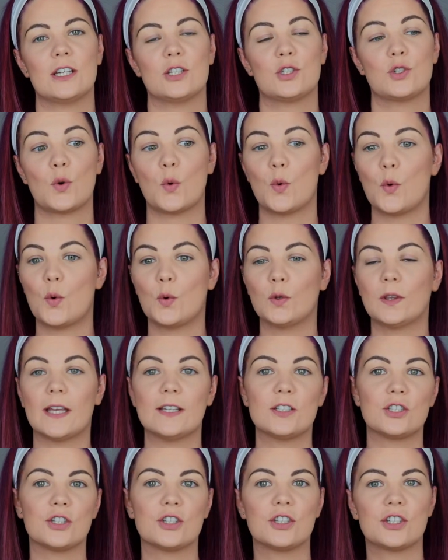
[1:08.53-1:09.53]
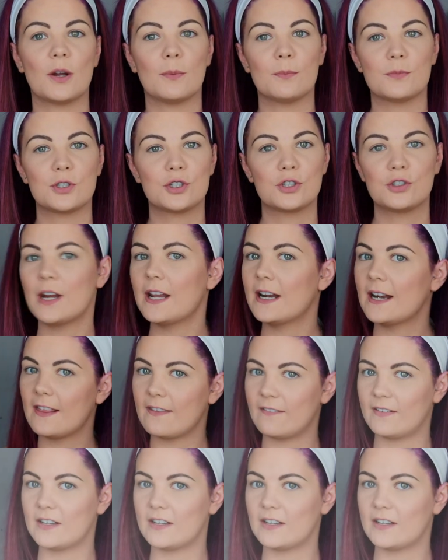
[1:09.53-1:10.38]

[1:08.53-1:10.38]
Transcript: so let's just jump straight into the